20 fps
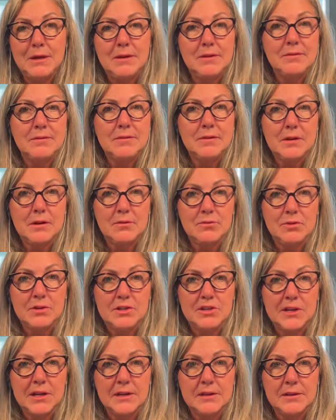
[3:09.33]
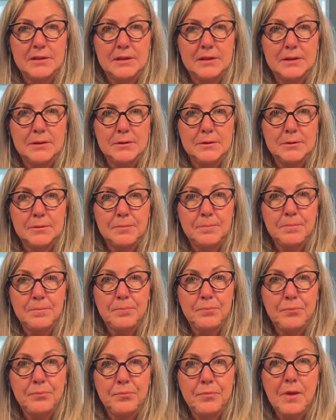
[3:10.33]
instead of rejecting
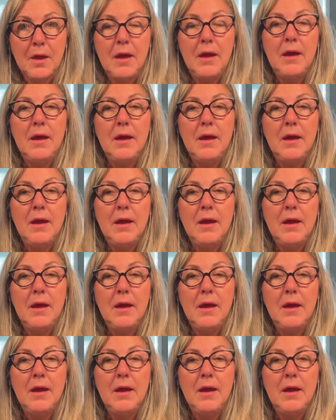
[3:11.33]
it.